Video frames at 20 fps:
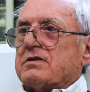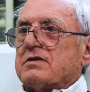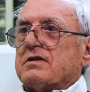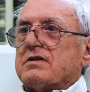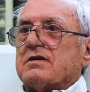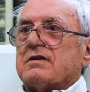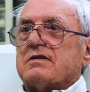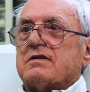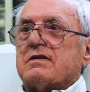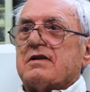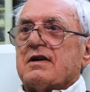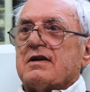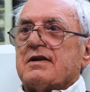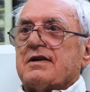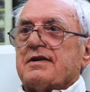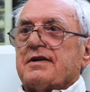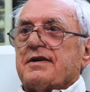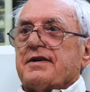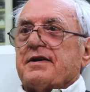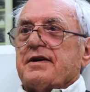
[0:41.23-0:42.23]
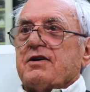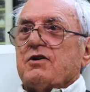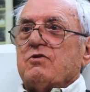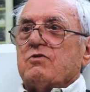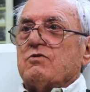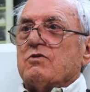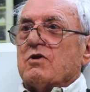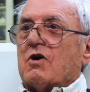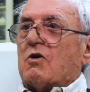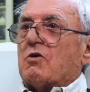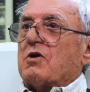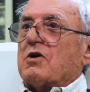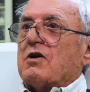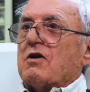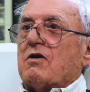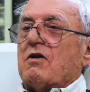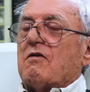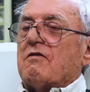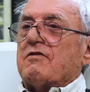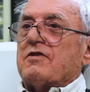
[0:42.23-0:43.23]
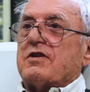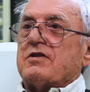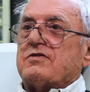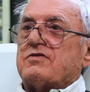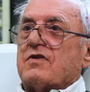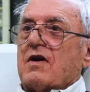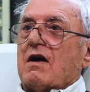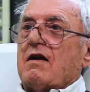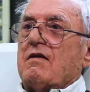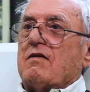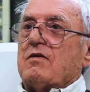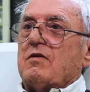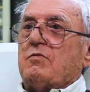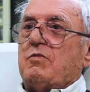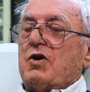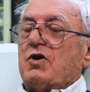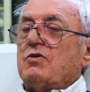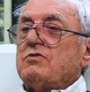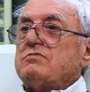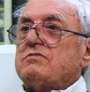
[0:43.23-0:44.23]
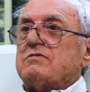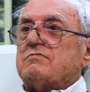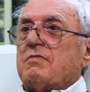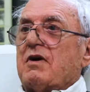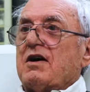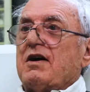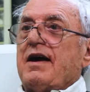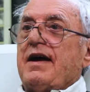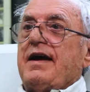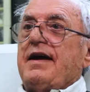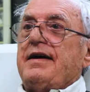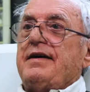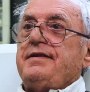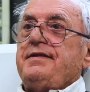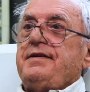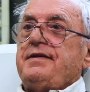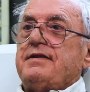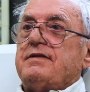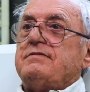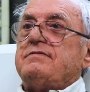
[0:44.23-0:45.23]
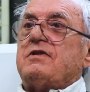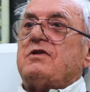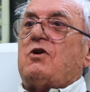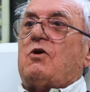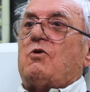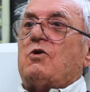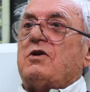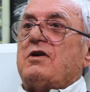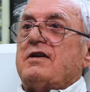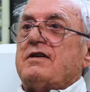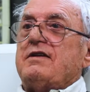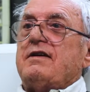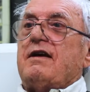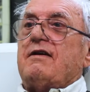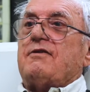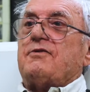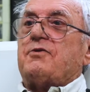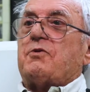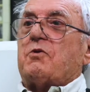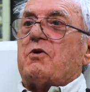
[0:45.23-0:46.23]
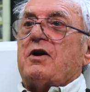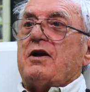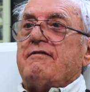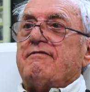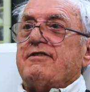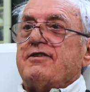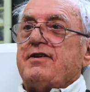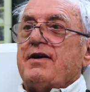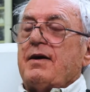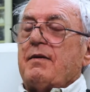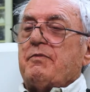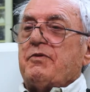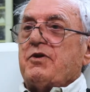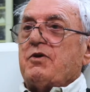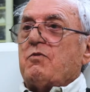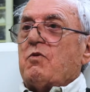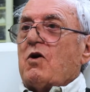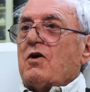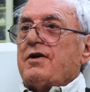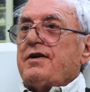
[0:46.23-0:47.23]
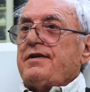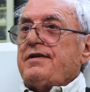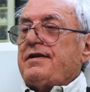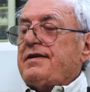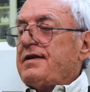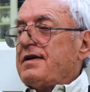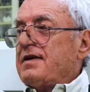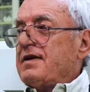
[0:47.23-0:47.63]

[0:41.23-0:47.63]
You lowered it over the side of the boat by hand and lowered it down to whatever depth you wanted.